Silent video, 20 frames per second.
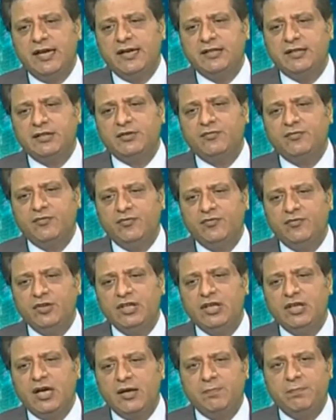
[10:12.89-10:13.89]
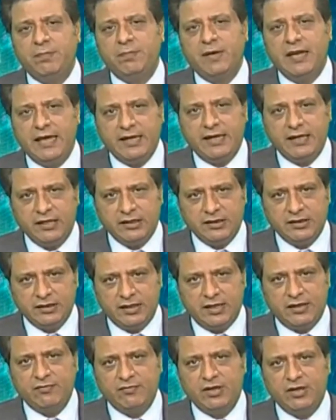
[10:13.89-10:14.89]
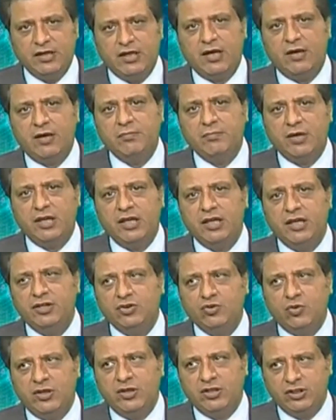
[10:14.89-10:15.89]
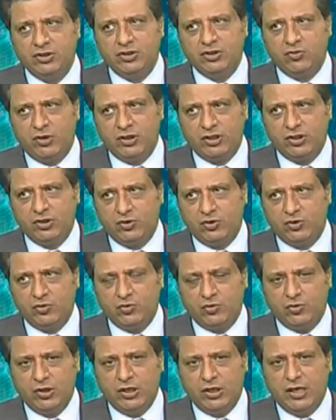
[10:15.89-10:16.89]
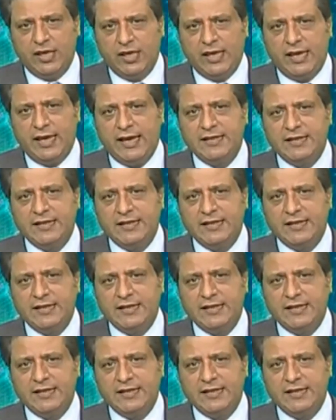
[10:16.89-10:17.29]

that we are planning that will come in 2022.